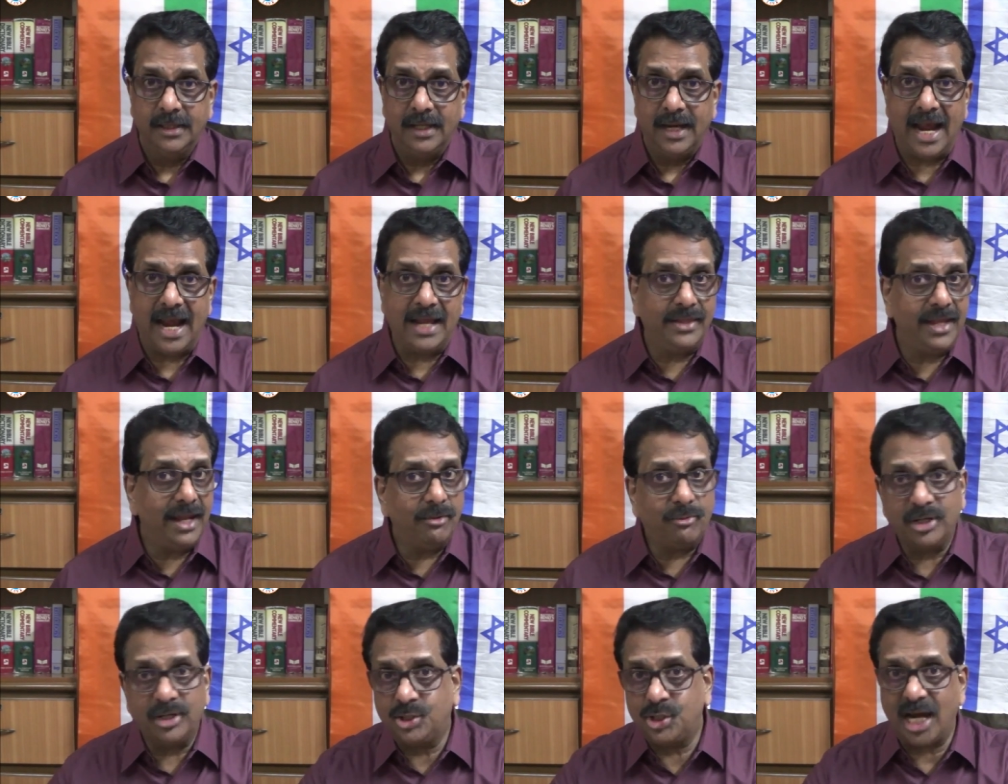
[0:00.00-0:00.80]
and they
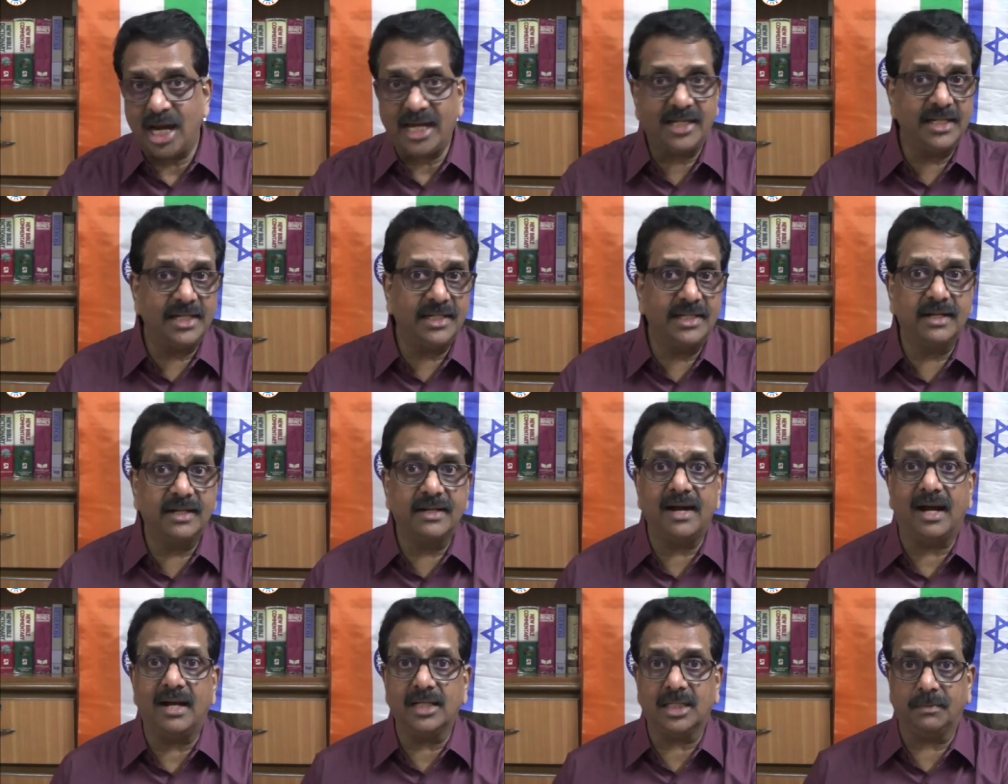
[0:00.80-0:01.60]
rejected the
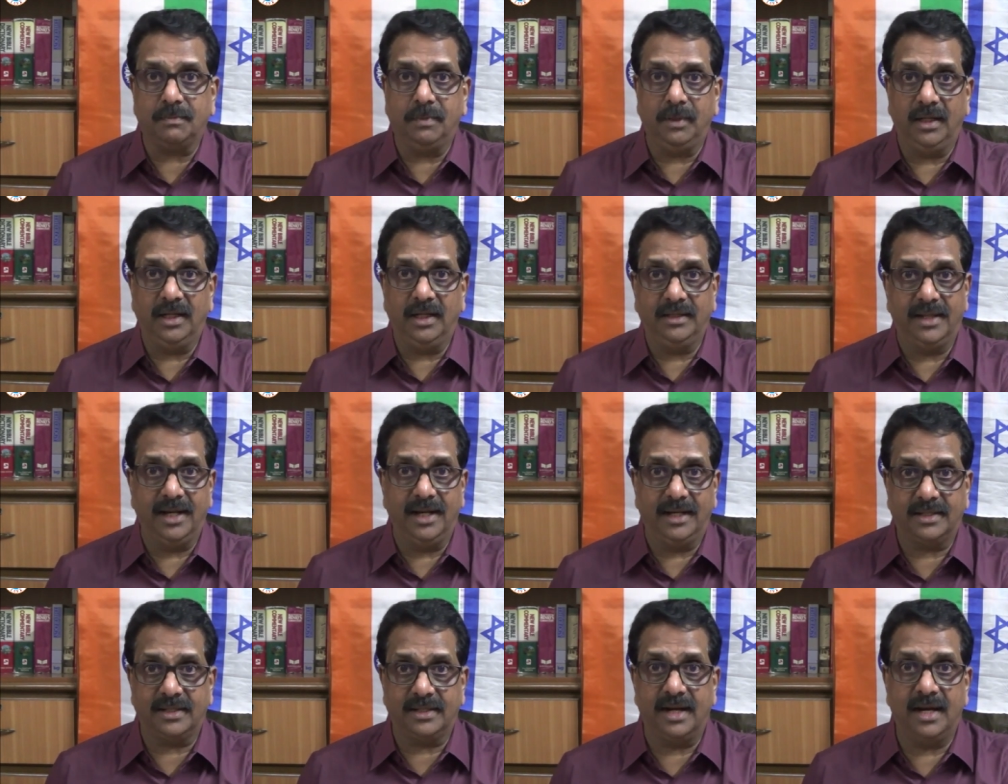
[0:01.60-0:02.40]
gospel at
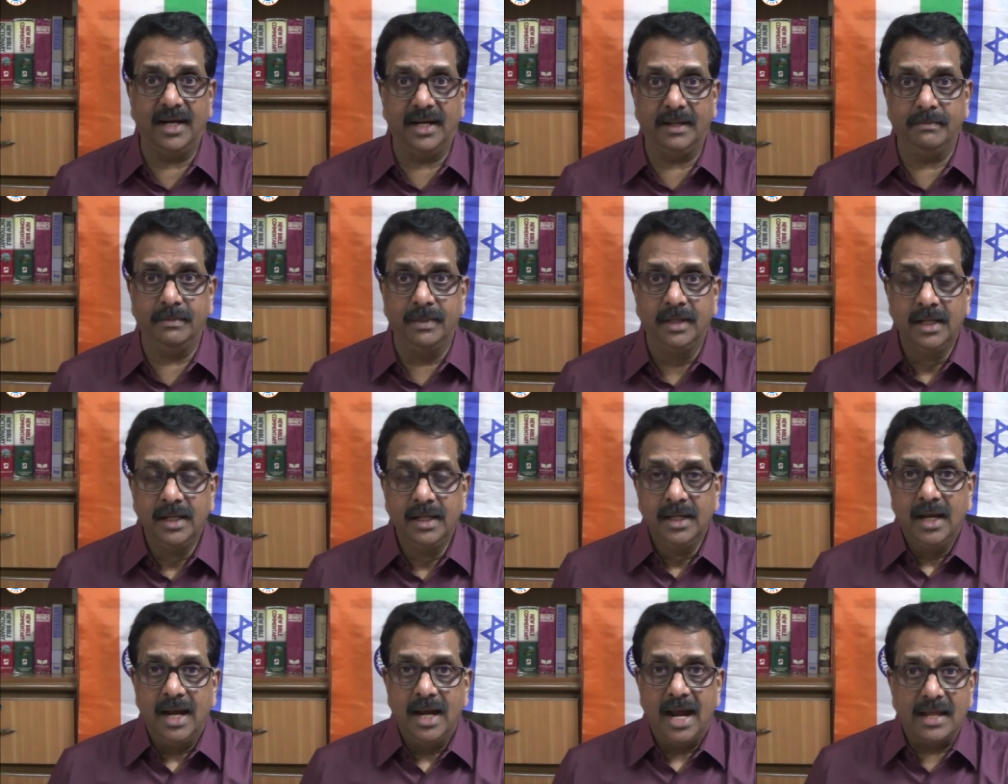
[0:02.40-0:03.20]
that time
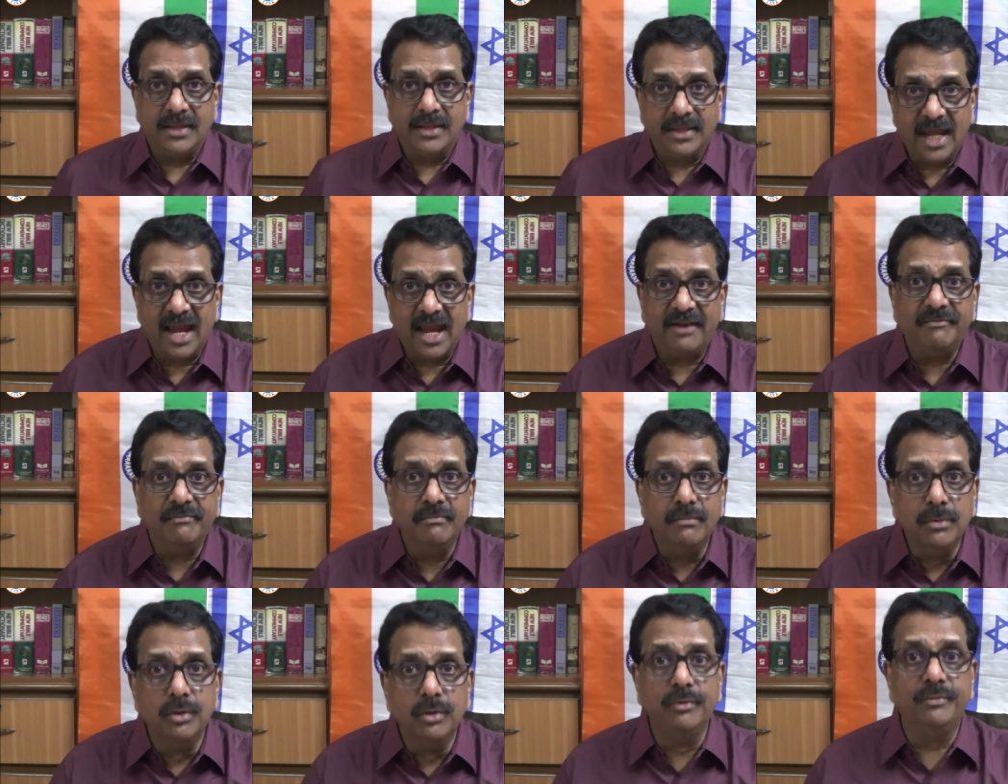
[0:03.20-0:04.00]
and they have
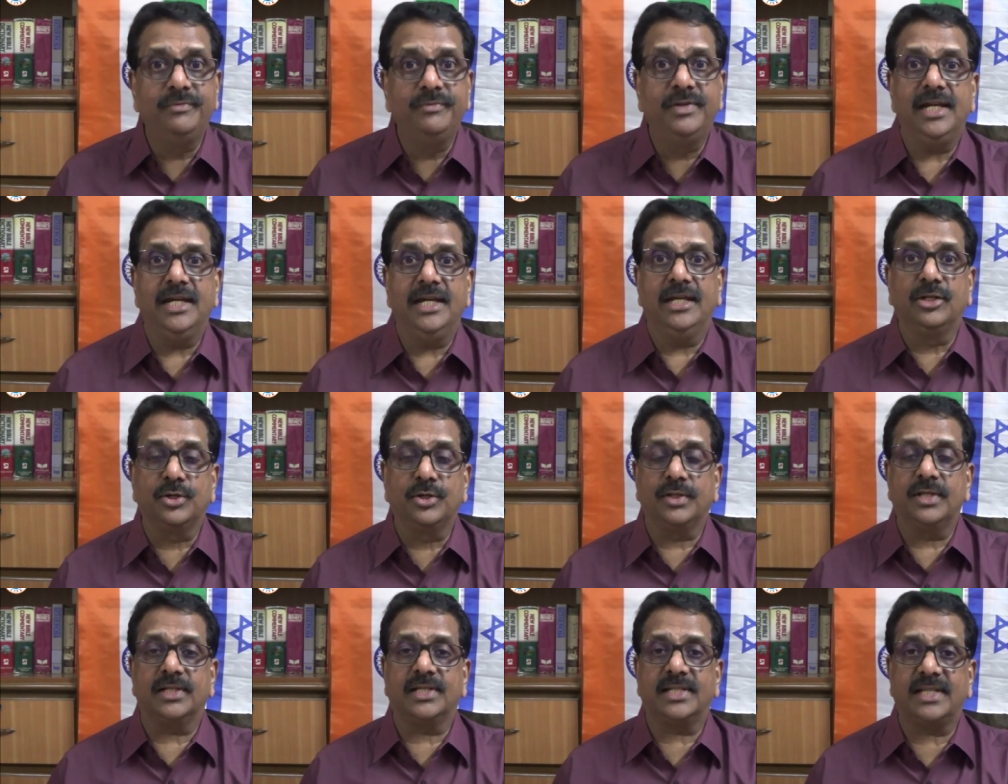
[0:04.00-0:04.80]
moved into
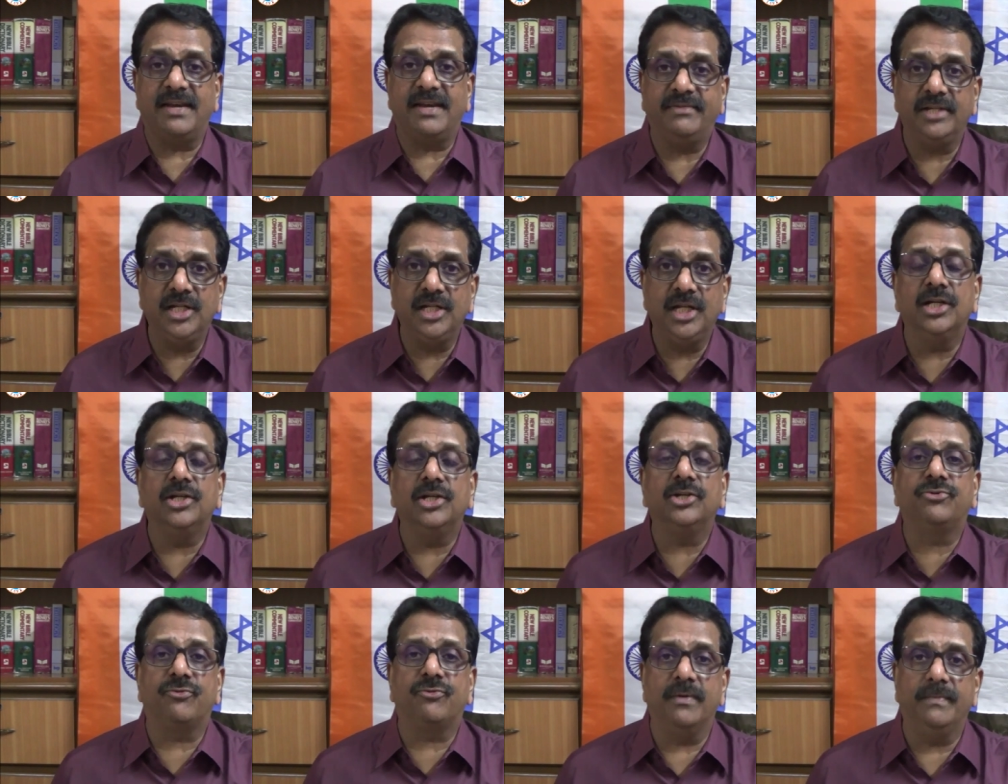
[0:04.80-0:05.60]
the
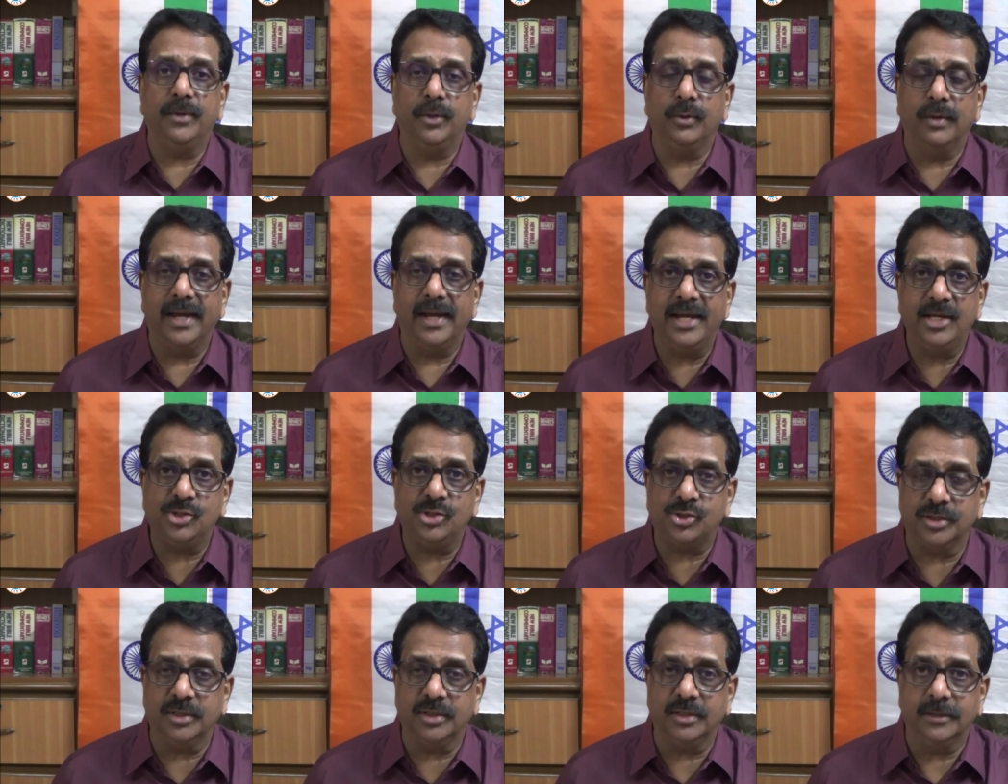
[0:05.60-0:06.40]
seven-year
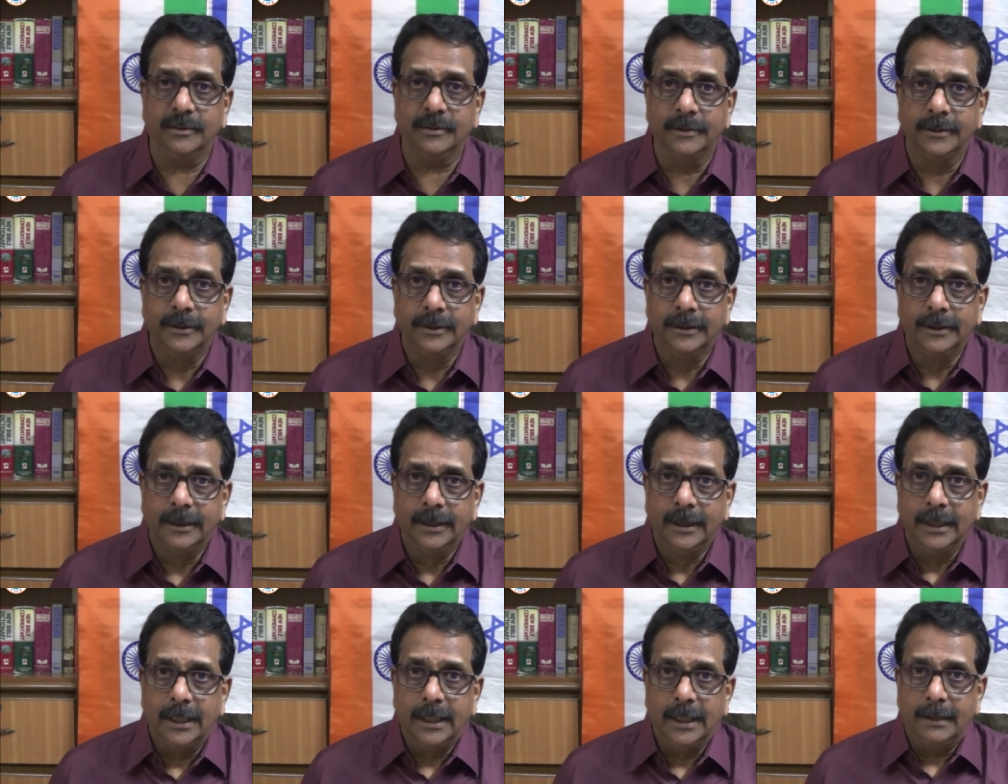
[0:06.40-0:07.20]
tribulation
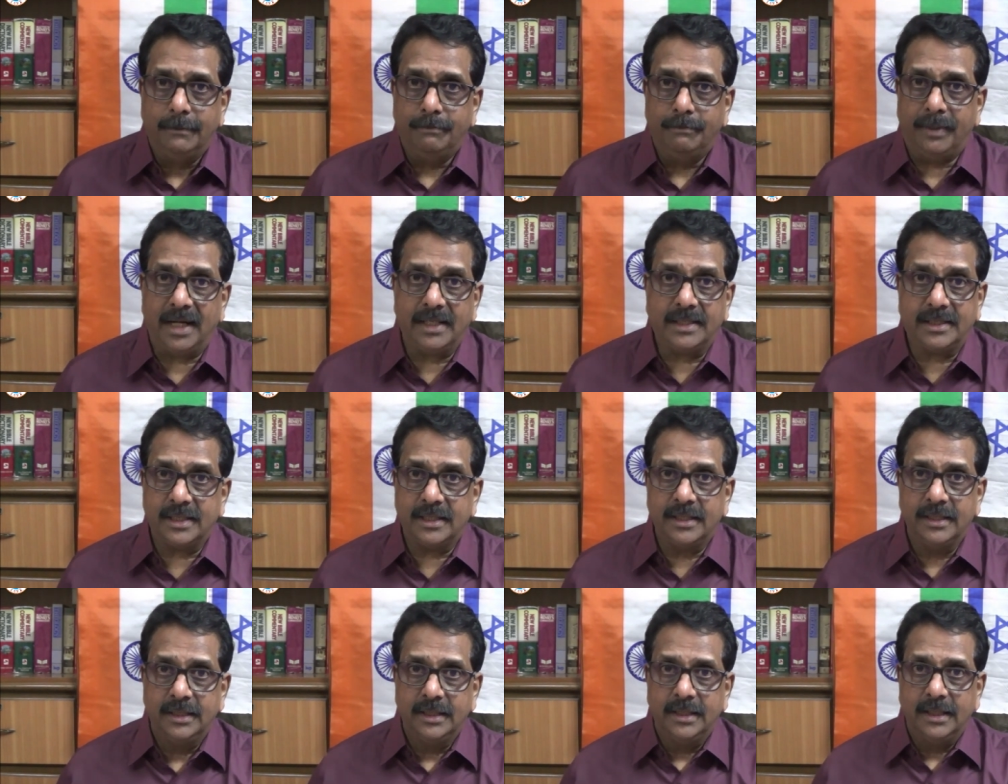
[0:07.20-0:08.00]

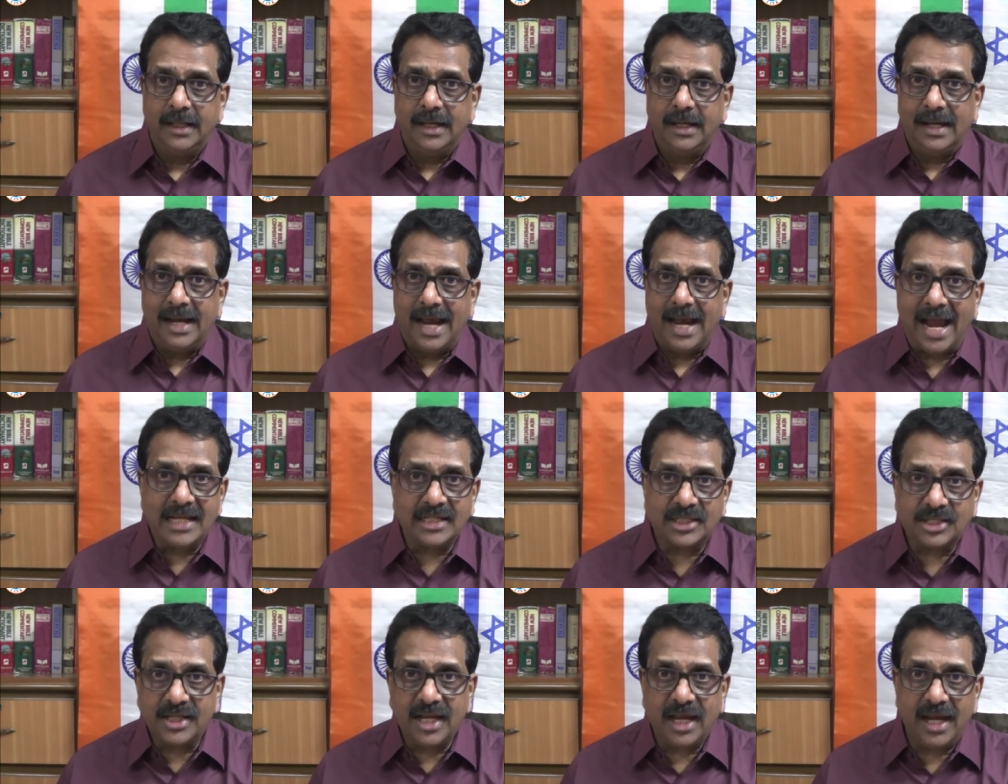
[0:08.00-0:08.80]
but
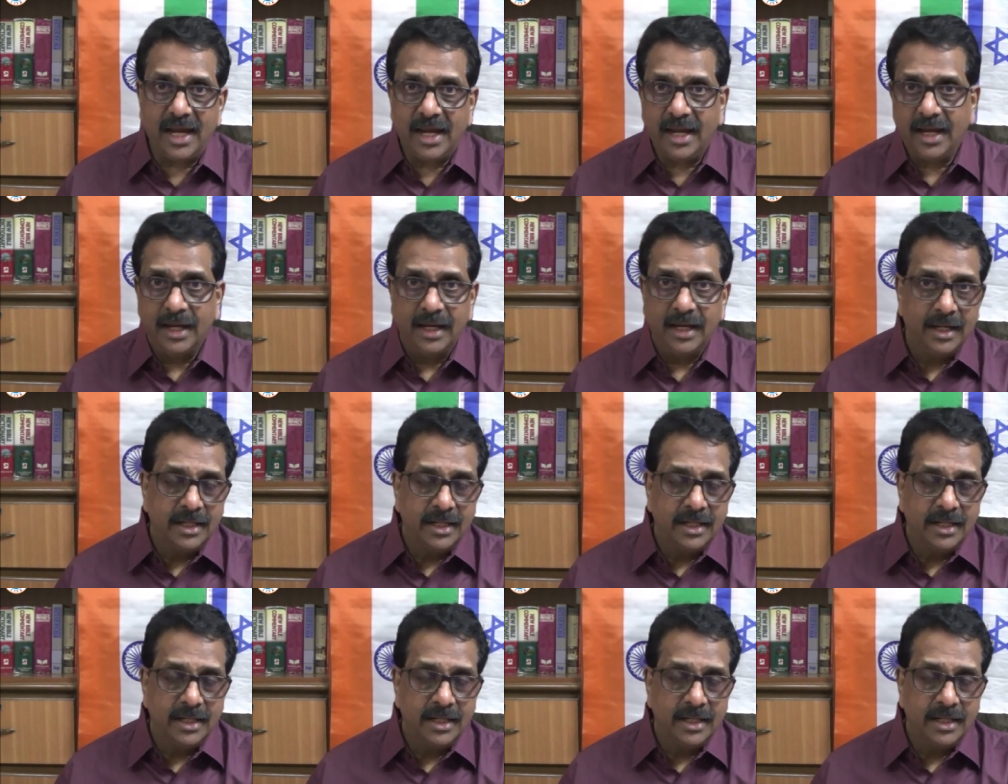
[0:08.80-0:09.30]
as they